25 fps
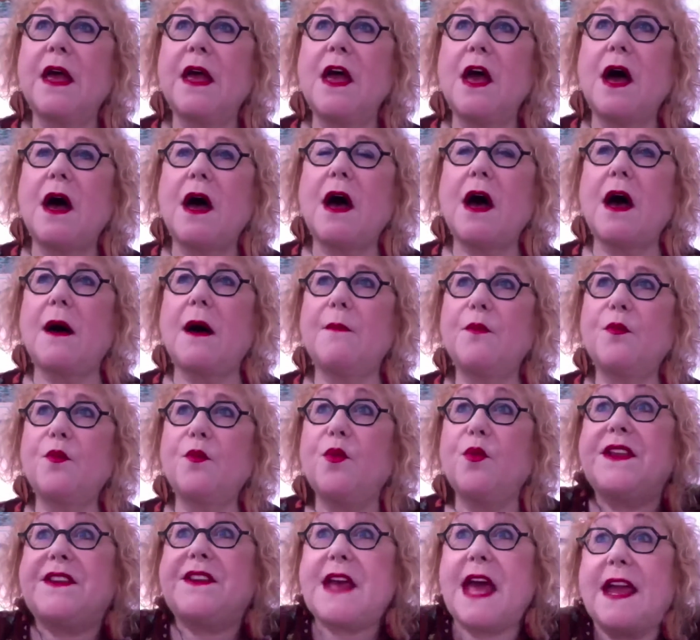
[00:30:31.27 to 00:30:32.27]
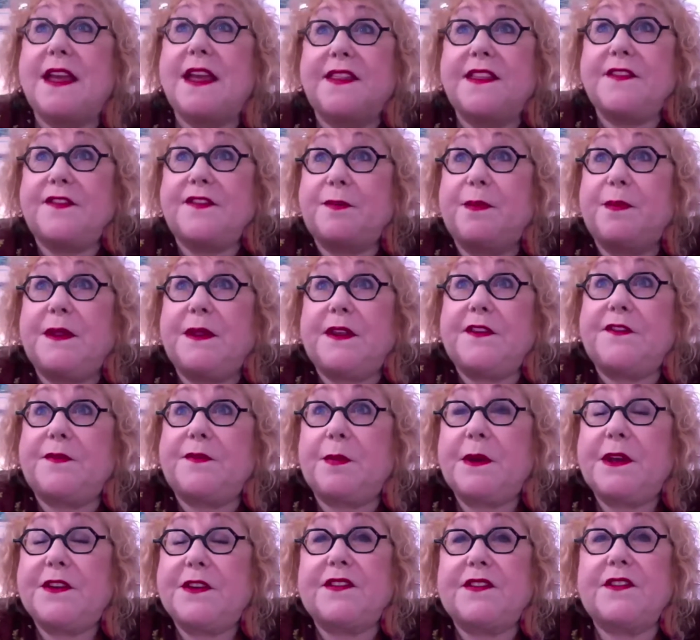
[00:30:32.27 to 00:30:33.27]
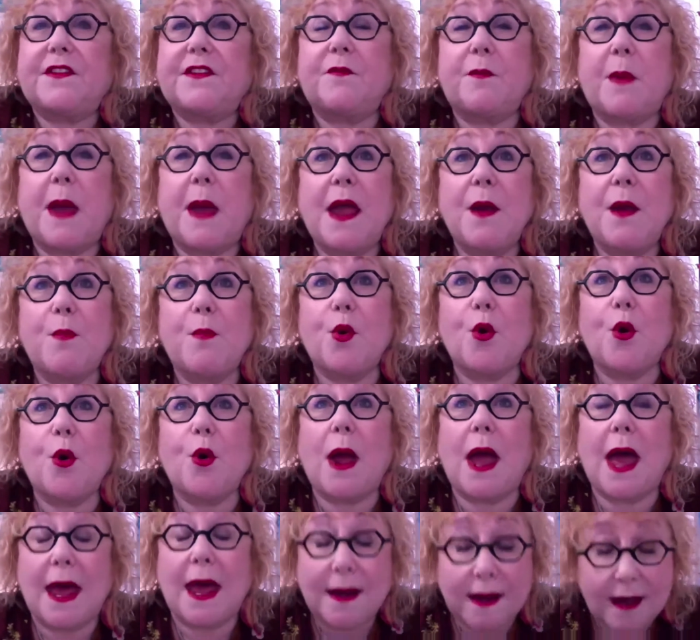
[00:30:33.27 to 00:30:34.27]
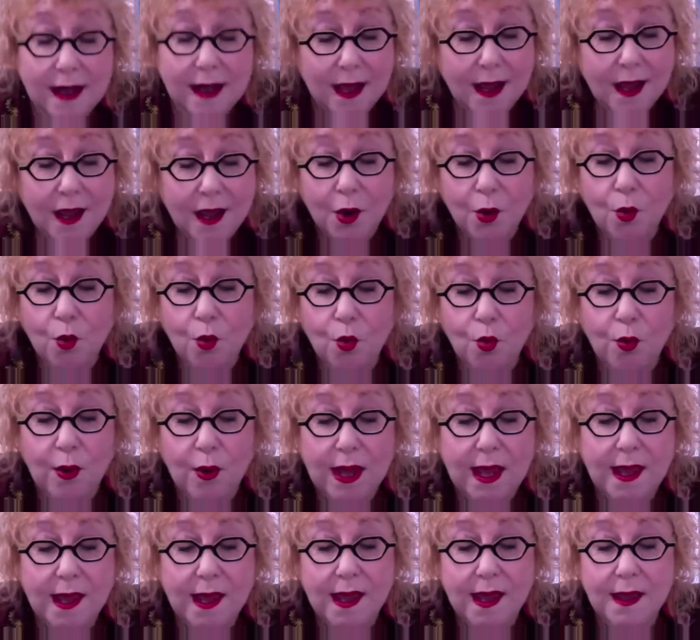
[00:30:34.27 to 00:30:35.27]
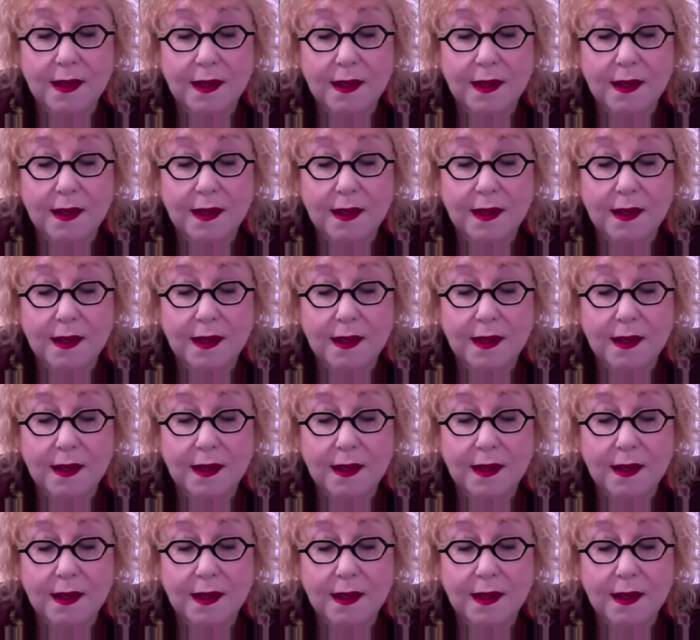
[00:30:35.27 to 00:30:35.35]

We take these pieces of paper and we